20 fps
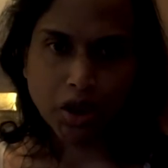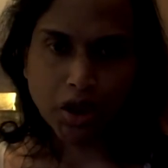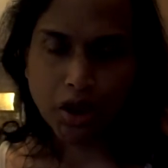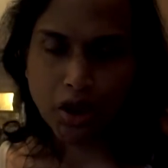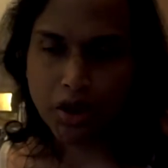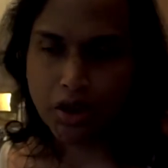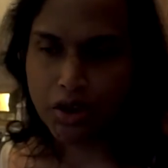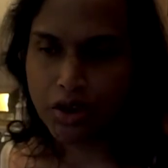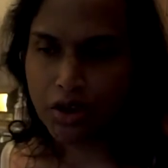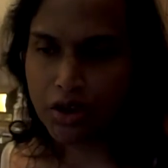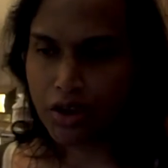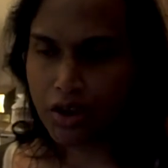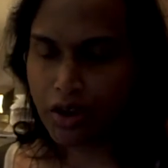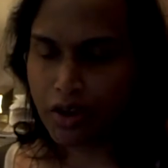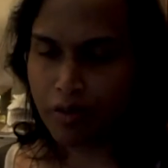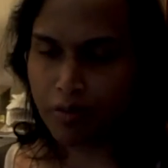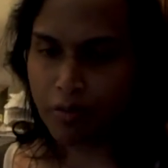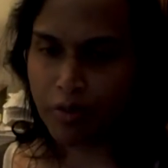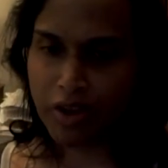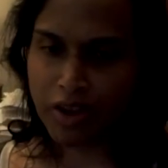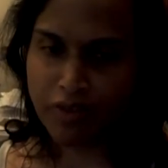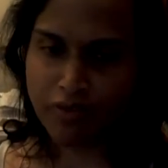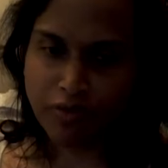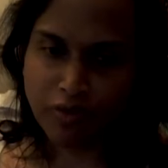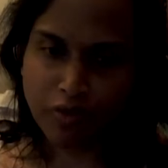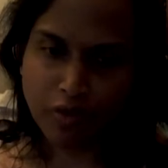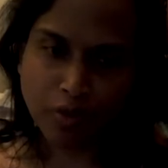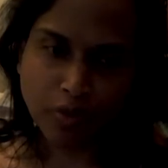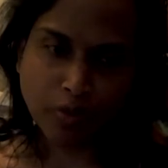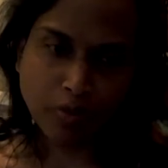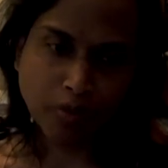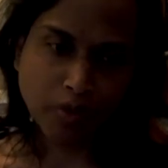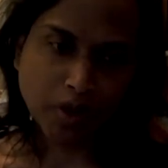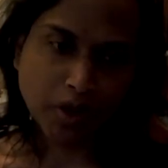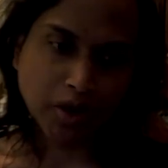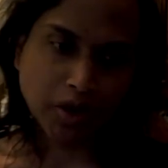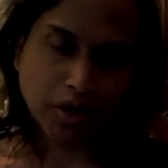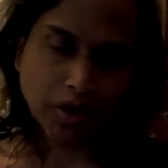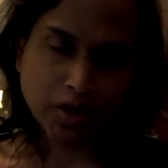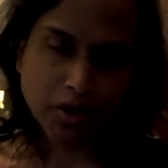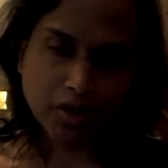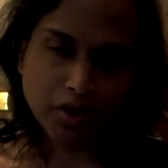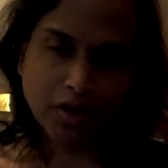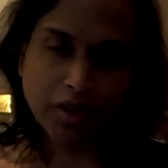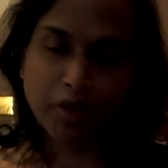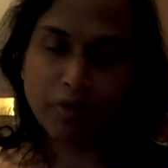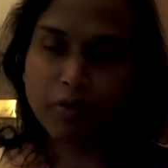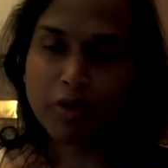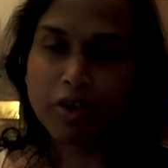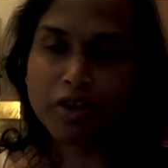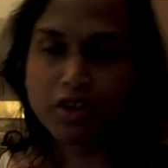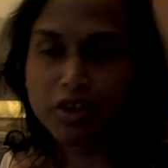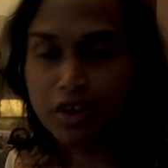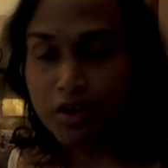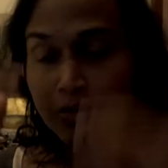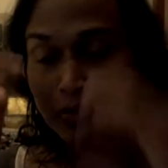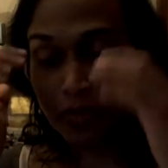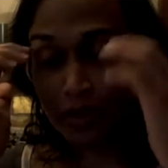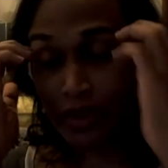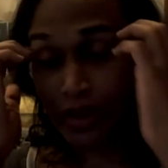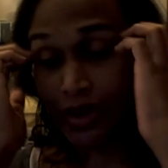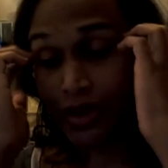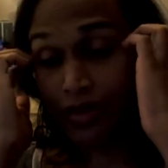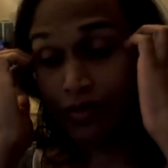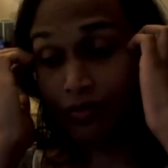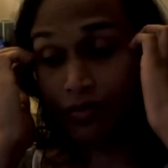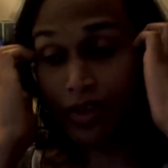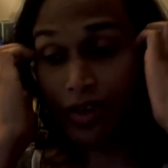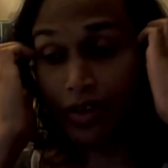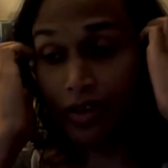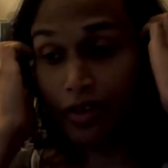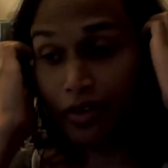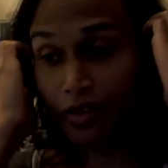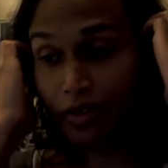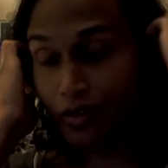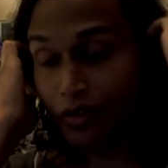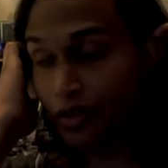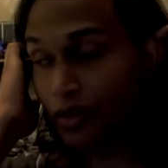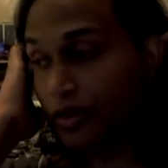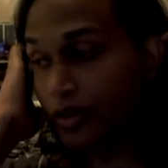I just came back from seeing my GP and